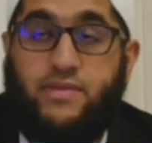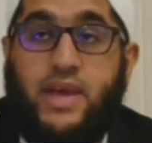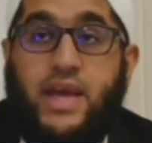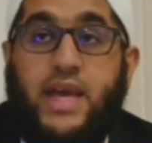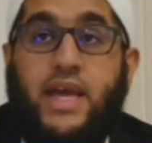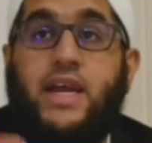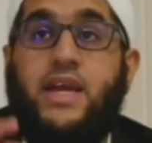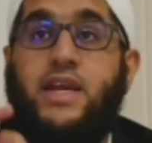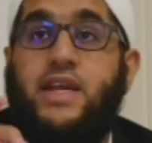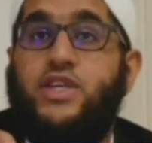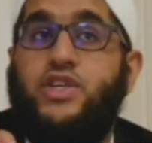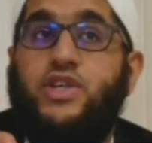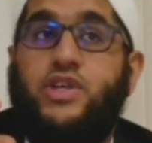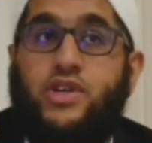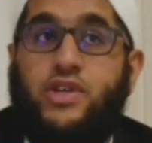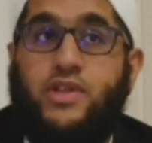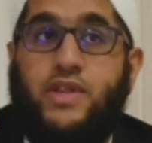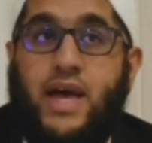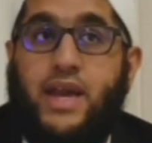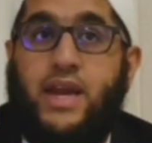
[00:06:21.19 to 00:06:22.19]
In addition
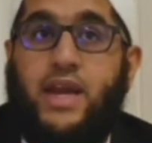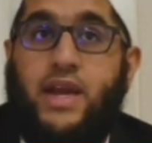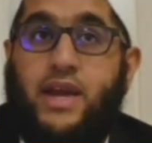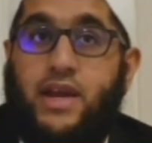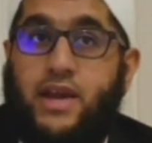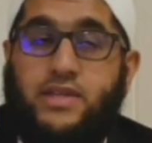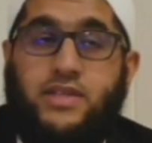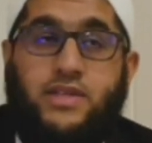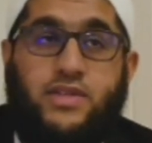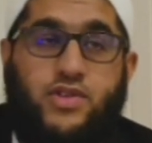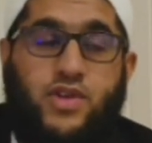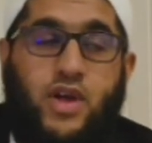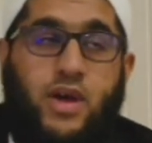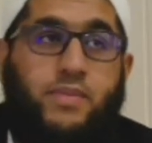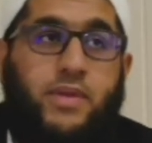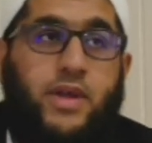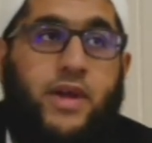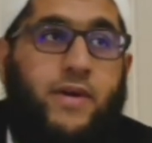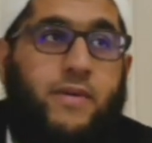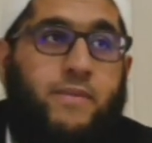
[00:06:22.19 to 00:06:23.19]
to that, and it doesn't
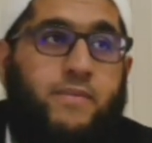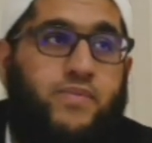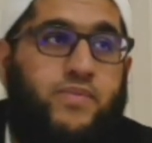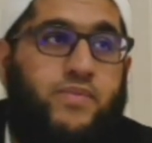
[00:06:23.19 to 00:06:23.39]
stop there.